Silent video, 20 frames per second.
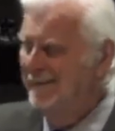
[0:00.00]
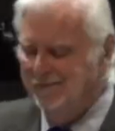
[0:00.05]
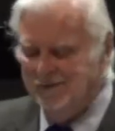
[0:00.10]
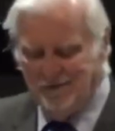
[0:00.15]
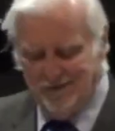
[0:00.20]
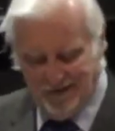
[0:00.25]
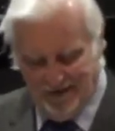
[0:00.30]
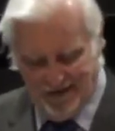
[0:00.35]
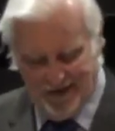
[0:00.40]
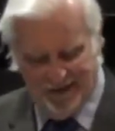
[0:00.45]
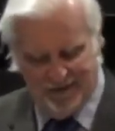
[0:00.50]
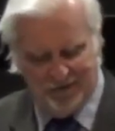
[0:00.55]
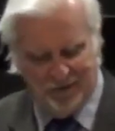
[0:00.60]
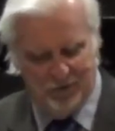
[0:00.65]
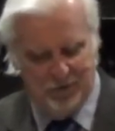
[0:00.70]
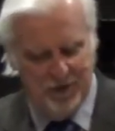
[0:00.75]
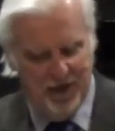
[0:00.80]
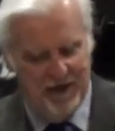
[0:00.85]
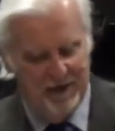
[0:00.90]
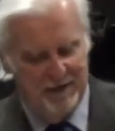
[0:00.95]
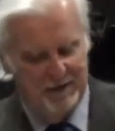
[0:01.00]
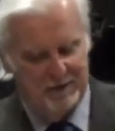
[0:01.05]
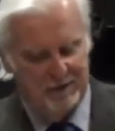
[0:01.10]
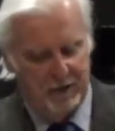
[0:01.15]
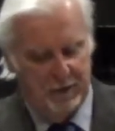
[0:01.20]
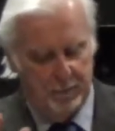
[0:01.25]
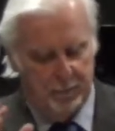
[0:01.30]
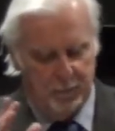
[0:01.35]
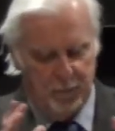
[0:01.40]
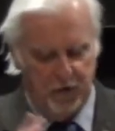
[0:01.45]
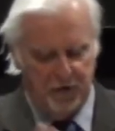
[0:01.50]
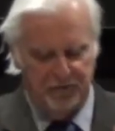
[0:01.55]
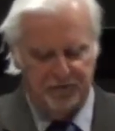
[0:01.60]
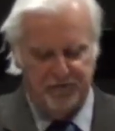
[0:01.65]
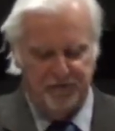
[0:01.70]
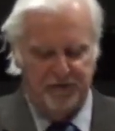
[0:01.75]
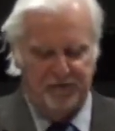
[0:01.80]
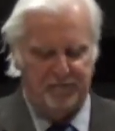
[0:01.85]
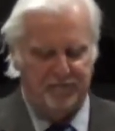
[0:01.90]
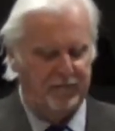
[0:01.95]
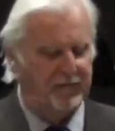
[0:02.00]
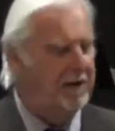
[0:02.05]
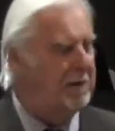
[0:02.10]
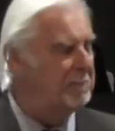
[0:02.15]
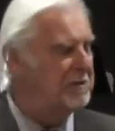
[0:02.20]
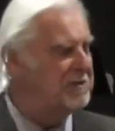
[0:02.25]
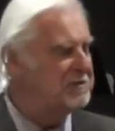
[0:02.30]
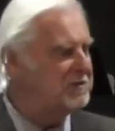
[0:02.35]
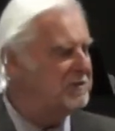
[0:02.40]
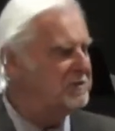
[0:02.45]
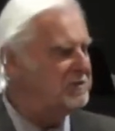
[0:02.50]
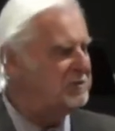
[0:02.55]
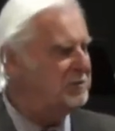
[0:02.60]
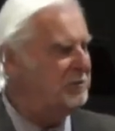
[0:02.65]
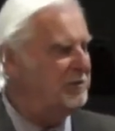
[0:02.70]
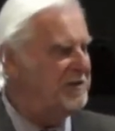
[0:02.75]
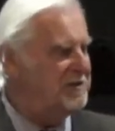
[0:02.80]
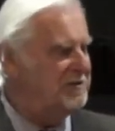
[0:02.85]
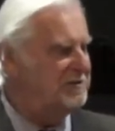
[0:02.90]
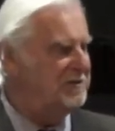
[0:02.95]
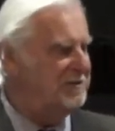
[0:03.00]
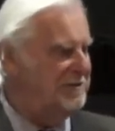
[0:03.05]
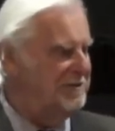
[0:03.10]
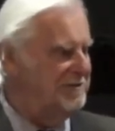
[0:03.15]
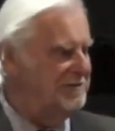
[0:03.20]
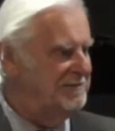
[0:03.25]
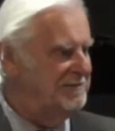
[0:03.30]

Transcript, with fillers: God created the perfect family situation.